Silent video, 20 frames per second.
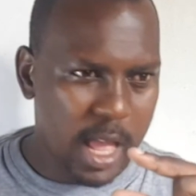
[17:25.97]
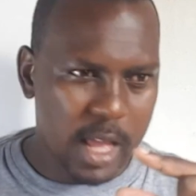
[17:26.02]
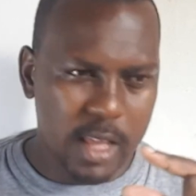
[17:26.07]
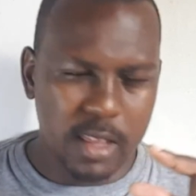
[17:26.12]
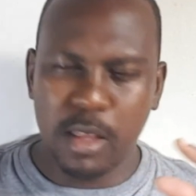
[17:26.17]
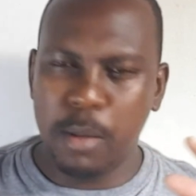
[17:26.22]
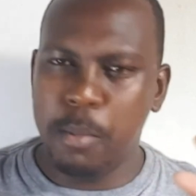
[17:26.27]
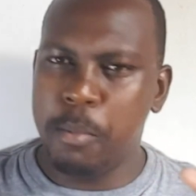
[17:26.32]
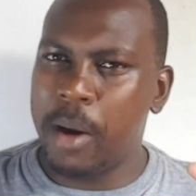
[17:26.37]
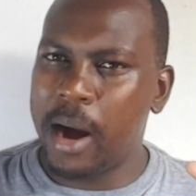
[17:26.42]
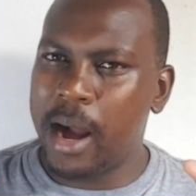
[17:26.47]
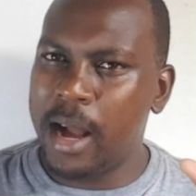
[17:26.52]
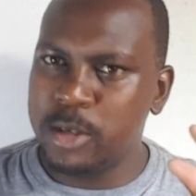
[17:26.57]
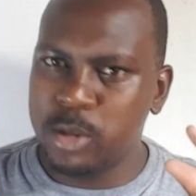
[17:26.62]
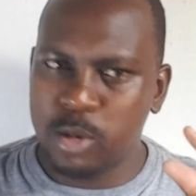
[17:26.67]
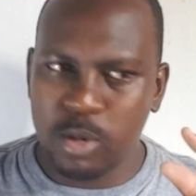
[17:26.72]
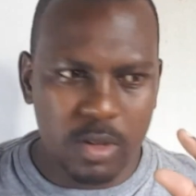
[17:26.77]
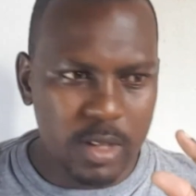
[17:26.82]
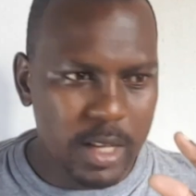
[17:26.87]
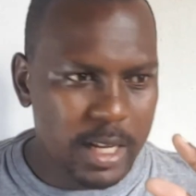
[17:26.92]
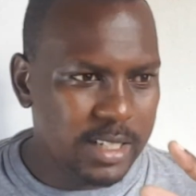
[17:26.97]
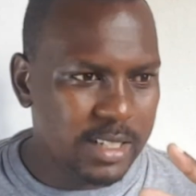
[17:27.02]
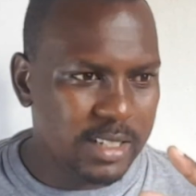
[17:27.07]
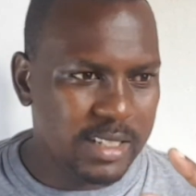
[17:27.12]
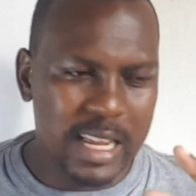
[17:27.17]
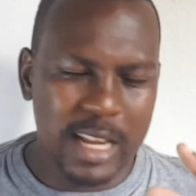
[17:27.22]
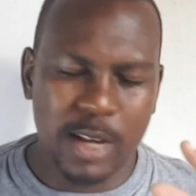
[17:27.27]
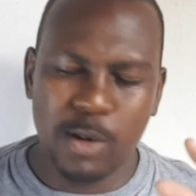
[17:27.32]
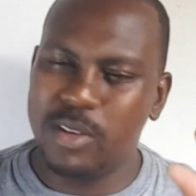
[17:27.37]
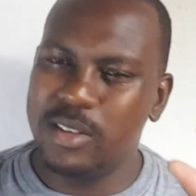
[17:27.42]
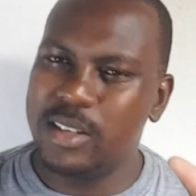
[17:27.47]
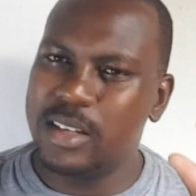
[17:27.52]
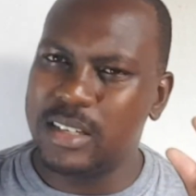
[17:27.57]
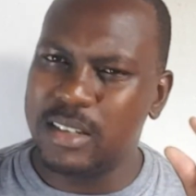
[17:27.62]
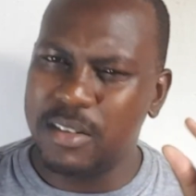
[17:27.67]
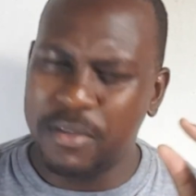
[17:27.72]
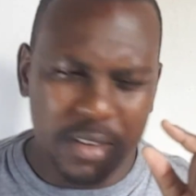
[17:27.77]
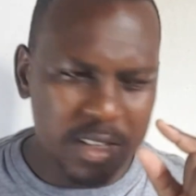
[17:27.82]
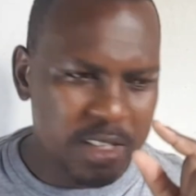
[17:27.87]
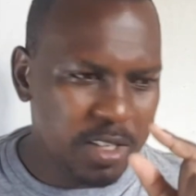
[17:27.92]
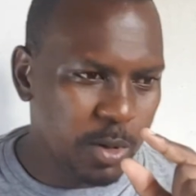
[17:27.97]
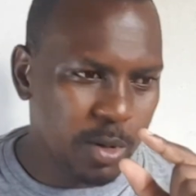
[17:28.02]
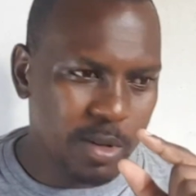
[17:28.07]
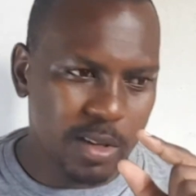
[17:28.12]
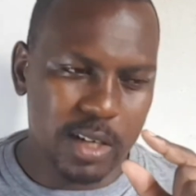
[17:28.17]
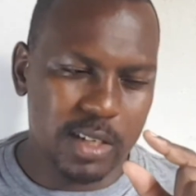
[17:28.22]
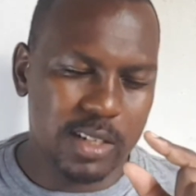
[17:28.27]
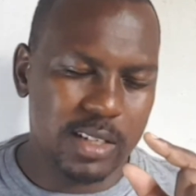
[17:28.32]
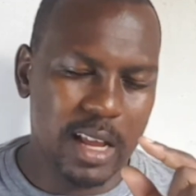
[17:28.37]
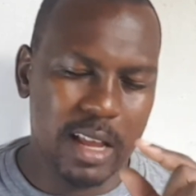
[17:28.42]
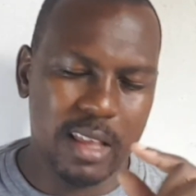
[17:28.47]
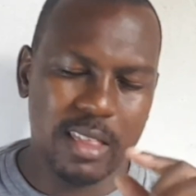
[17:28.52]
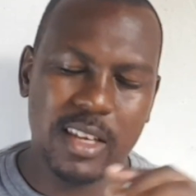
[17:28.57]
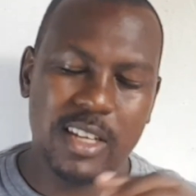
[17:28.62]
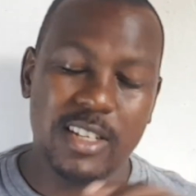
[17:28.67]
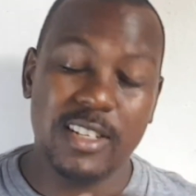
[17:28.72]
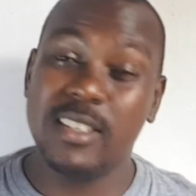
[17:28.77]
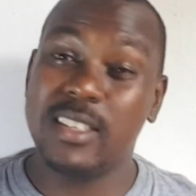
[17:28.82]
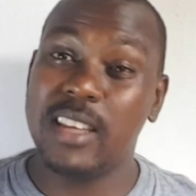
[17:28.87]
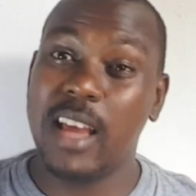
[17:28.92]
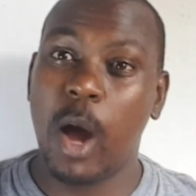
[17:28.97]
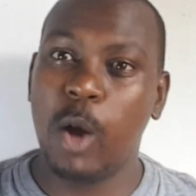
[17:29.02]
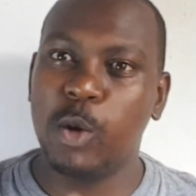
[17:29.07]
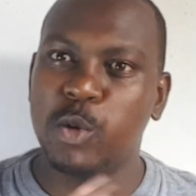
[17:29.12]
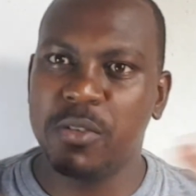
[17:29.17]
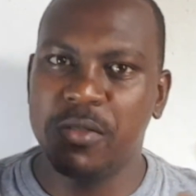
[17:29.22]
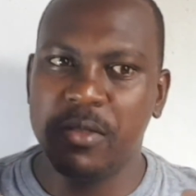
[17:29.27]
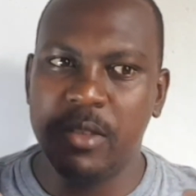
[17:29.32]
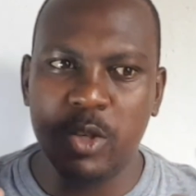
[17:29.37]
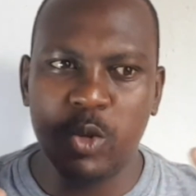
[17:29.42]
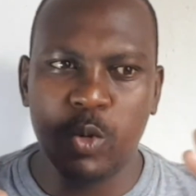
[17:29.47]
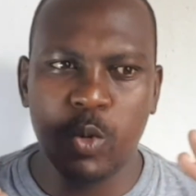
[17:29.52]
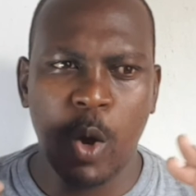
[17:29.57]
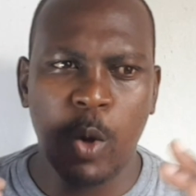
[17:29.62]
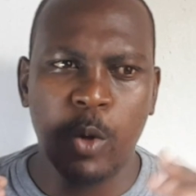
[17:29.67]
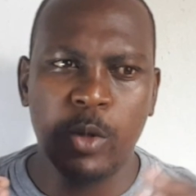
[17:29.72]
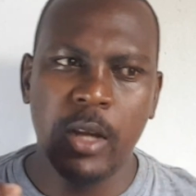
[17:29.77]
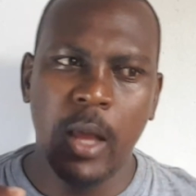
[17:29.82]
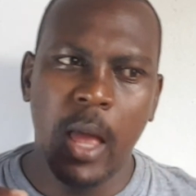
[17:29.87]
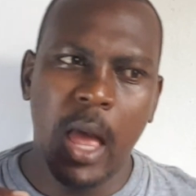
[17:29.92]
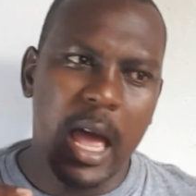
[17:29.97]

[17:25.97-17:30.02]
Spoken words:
the bars on that track, the references on that track, they're just out of this world.